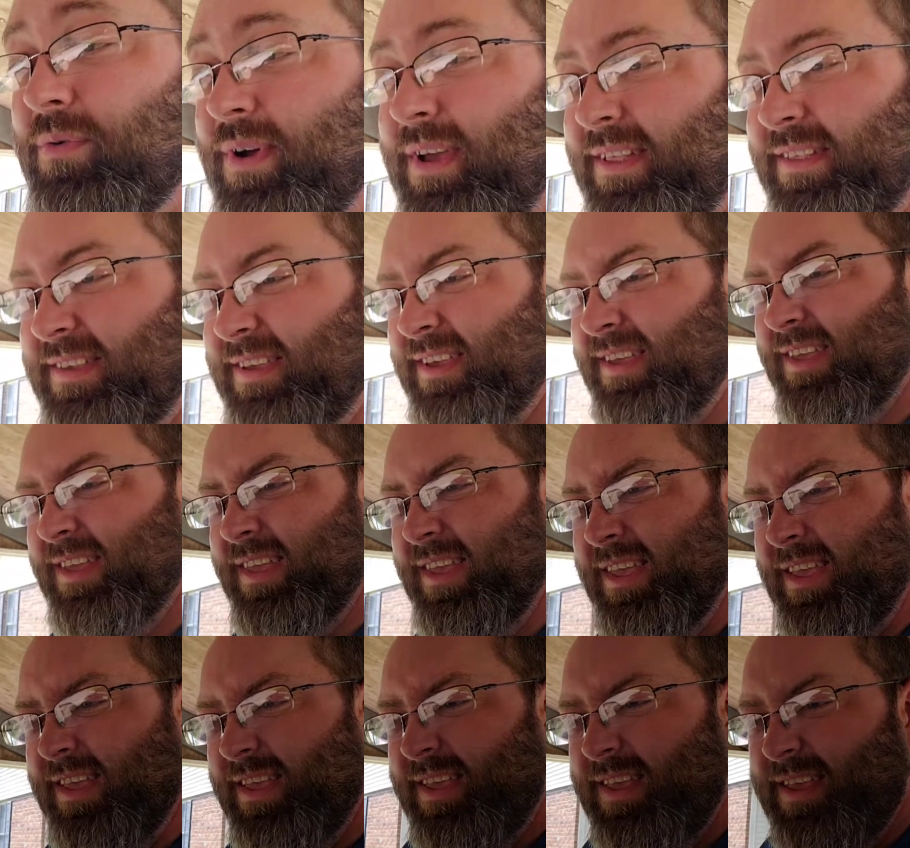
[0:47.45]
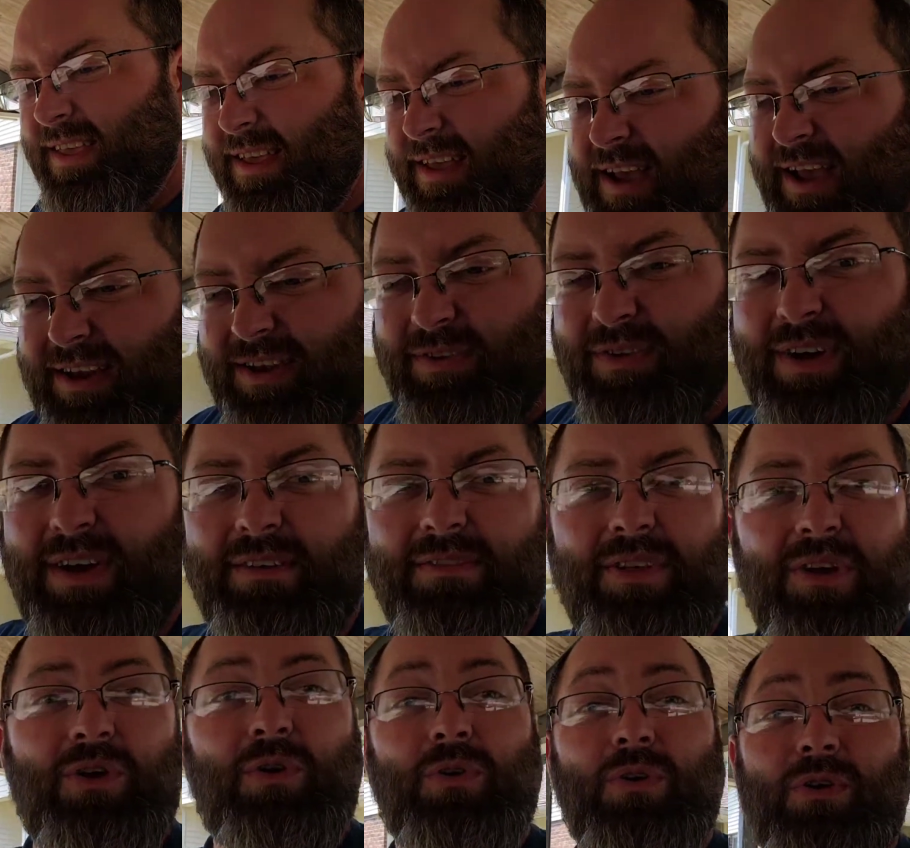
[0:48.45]
went. I do have
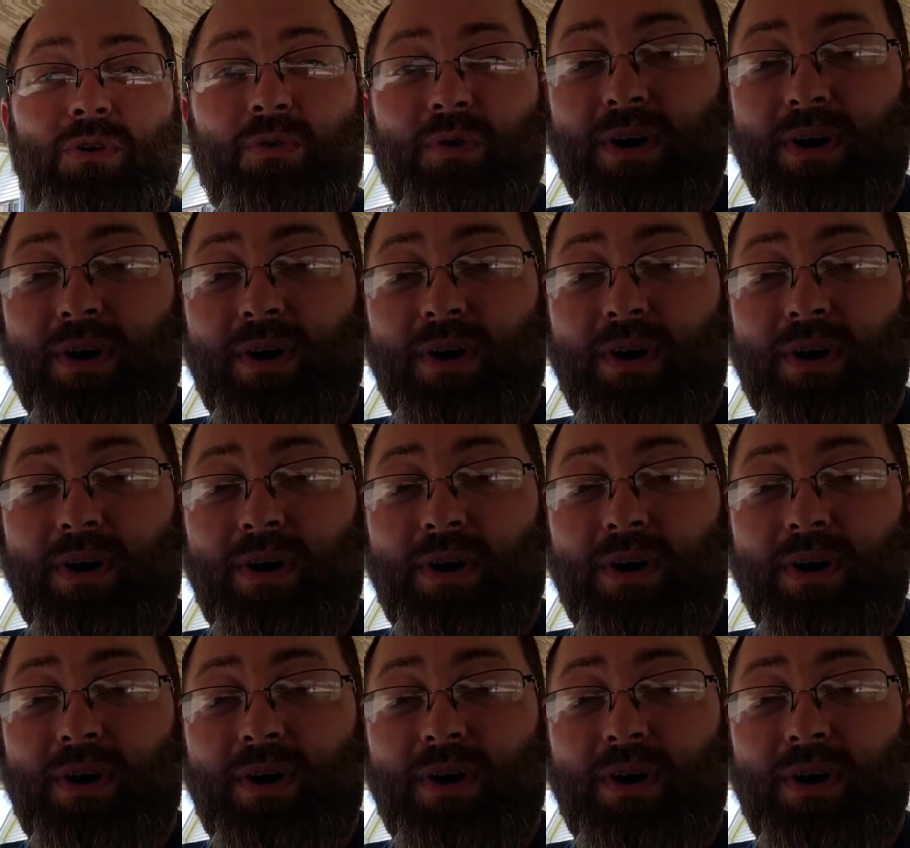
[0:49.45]
the coil